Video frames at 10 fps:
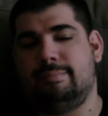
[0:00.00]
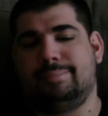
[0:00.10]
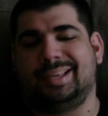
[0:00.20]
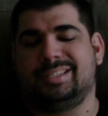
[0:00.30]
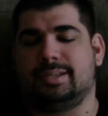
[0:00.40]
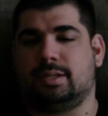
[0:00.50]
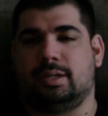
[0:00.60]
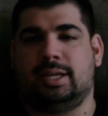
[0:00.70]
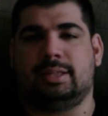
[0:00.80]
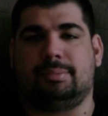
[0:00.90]
And
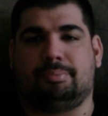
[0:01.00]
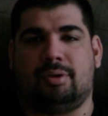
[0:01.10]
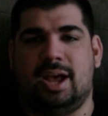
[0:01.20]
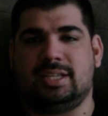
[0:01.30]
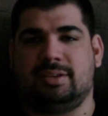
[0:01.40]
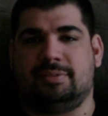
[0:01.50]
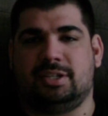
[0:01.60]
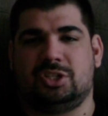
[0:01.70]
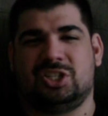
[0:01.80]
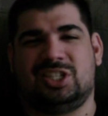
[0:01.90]
basically, the price
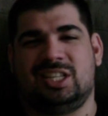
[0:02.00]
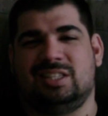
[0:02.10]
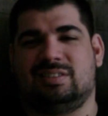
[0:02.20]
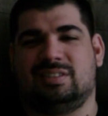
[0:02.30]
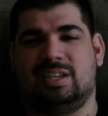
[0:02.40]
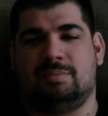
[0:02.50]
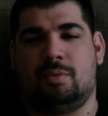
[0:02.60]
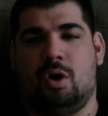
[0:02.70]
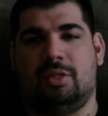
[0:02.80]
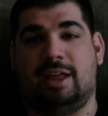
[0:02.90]
of it just didn't
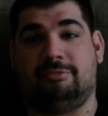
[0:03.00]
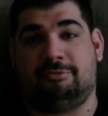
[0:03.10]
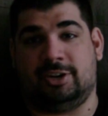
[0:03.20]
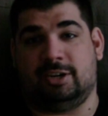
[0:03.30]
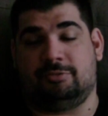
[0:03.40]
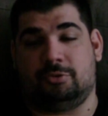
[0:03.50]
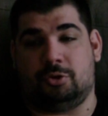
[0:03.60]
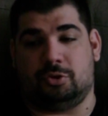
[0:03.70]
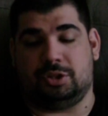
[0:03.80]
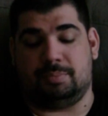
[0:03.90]
seem all that fair
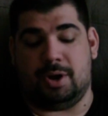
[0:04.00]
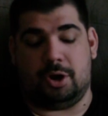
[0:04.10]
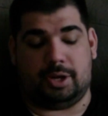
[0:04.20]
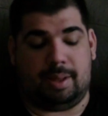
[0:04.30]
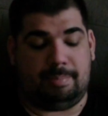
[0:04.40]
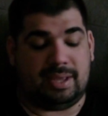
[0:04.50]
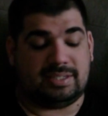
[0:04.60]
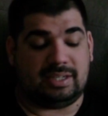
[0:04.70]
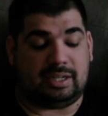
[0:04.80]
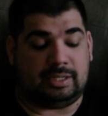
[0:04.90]
for North America.
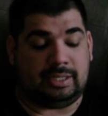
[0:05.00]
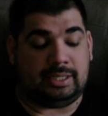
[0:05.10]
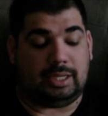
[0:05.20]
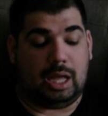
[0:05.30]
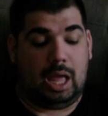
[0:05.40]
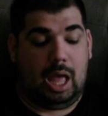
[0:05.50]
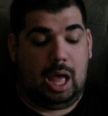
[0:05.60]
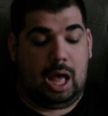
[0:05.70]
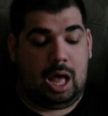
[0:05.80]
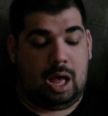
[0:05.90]
Basically,
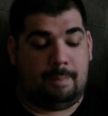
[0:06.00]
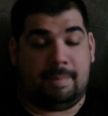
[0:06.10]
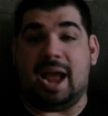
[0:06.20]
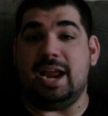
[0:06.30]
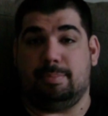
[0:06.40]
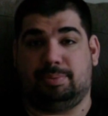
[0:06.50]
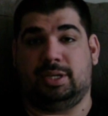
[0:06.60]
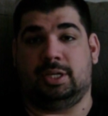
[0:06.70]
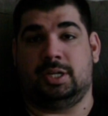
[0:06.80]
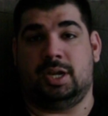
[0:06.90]
my
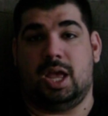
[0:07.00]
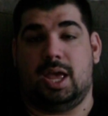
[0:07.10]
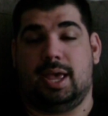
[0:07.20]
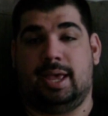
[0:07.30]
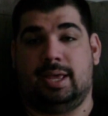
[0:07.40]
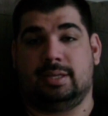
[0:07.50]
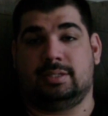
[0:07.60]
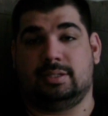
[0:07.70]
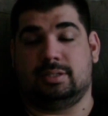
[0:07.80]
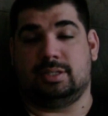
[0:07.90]
opinion
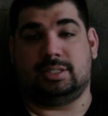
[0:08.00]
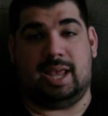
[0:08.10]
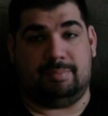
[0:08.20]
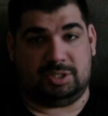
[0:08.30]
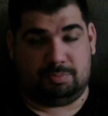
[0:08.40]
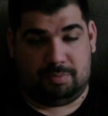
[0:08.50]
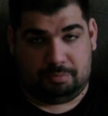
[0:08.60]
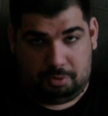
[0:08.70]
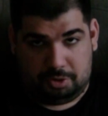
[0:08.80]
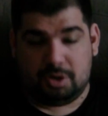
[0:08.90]
is the same as
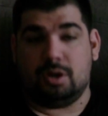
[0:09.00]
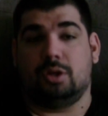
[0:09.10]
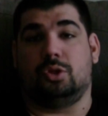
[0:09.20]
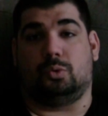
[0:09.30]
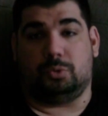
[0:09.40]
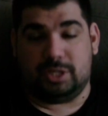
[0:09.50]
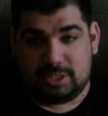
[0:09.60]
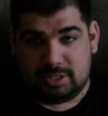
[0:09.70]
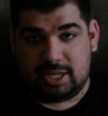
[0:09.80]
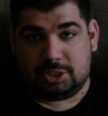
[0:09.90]
before. The
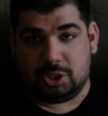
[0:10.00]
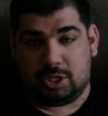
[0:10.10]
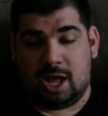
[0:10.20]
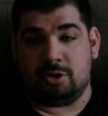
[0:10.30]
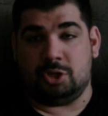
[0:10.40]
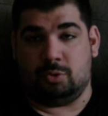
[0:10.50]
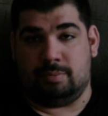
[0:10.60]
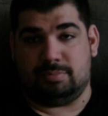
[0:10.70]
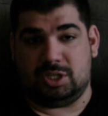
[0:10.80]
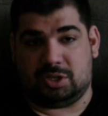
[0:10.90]
reason they took out
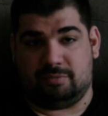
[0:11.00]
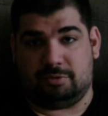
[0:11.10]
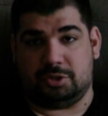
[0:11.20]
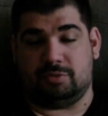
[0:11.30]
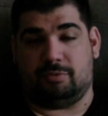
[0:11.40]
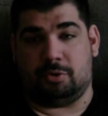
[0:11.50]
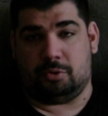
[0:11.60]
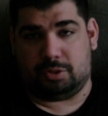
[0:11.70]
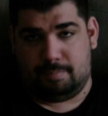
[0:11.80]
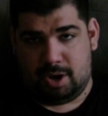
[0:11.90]
UMD conversion for
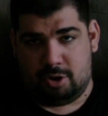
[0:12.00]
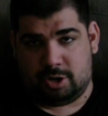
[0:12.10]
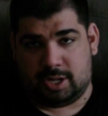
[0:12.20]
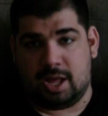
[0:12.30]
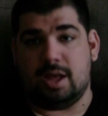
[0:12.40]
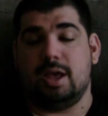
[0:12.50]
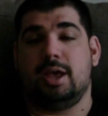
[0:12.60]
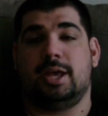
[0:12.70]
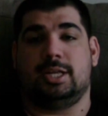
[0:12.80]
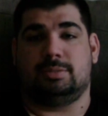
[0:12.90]
North America
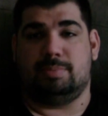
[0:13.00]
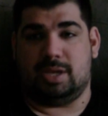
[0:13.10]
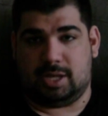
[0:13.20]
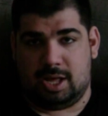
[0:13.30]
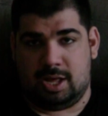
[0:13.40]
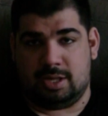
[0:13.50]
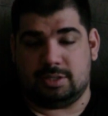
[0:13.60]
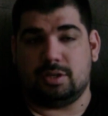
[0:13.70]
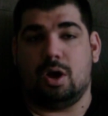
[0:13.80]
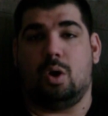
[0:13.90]
is
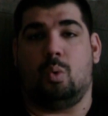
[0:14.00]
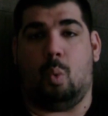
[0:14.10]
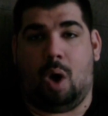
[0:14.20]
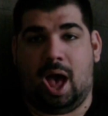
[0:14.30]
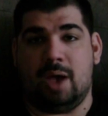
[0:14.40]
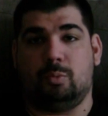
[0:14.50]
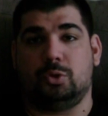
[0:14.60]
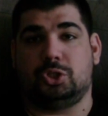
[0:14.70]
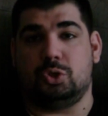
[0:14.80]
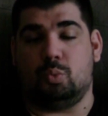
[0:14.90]
because why
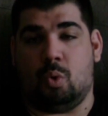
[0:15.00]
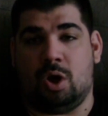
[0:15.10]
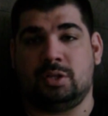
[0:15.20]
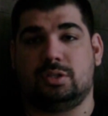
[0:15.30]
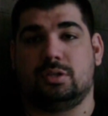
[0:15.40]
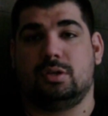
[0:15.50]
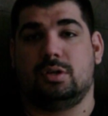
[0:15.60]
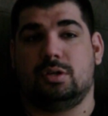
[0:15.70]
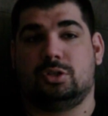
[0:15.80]
would you want